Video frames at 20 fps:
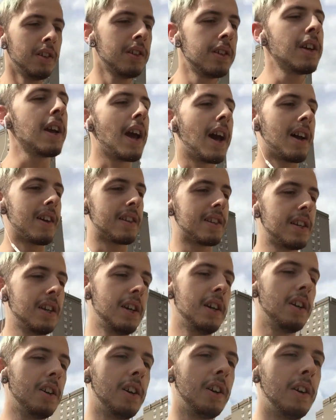yes,
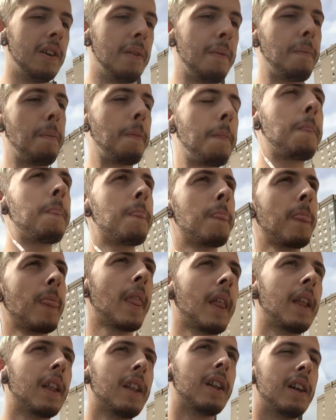
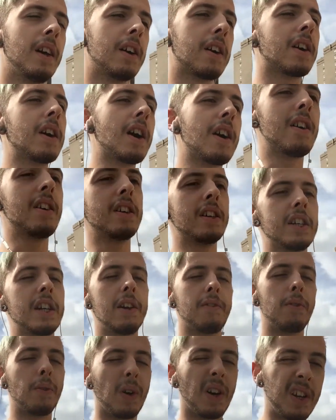I encourage
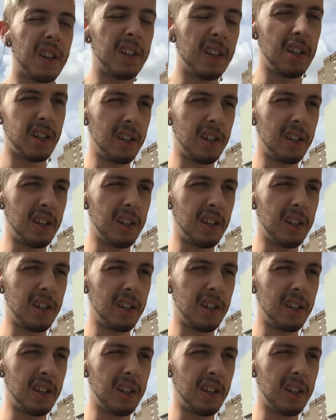everyone,